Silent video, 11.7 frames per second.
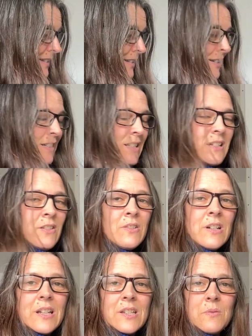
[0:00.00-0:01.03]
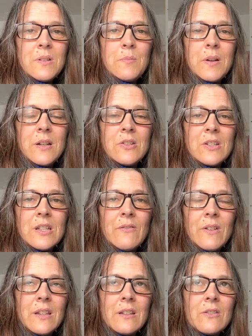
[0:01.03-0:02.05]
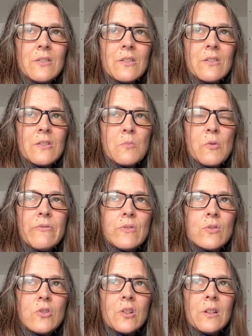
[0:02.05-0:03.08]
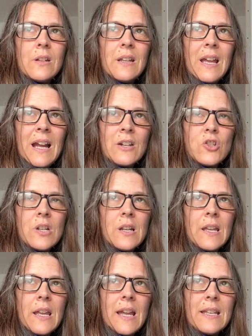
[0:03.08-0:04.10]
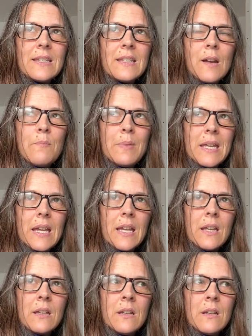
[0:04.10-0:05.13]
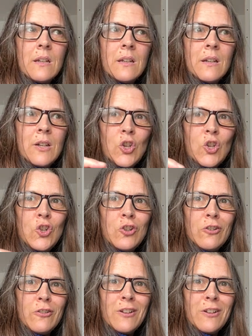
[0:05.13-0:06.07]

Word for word: Oh, it's so nice when you purchase something that costs a small fortune and it actually ends up being good.